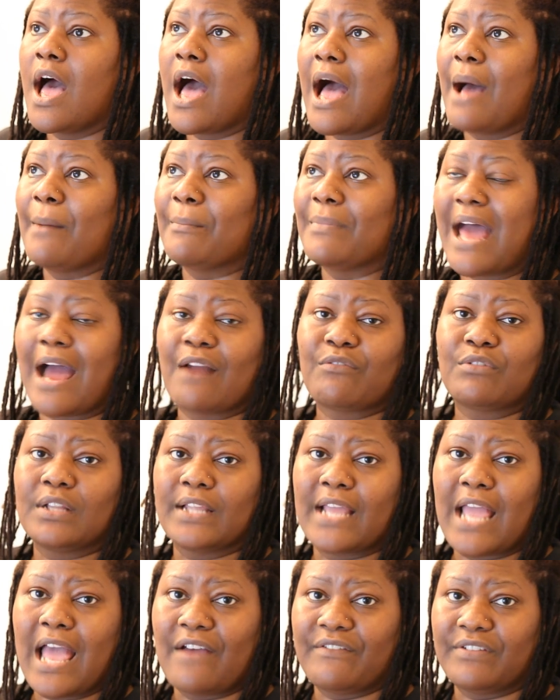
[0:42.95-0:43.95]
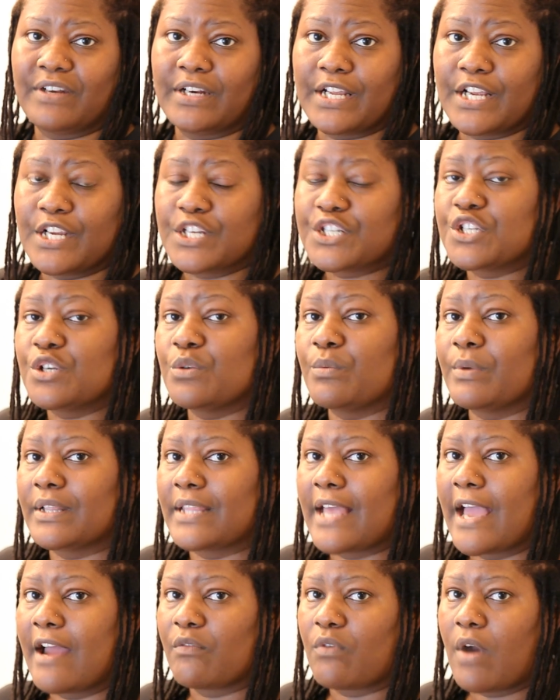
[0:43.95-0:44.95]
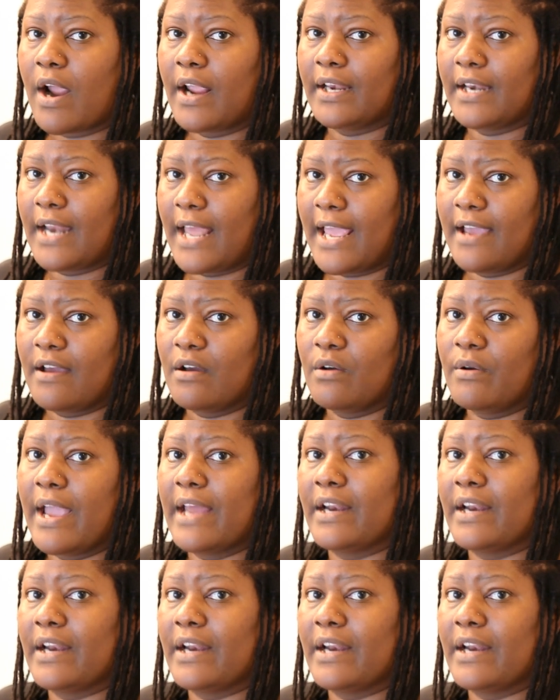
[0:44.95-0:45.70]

I'm not really having an issue with that right now,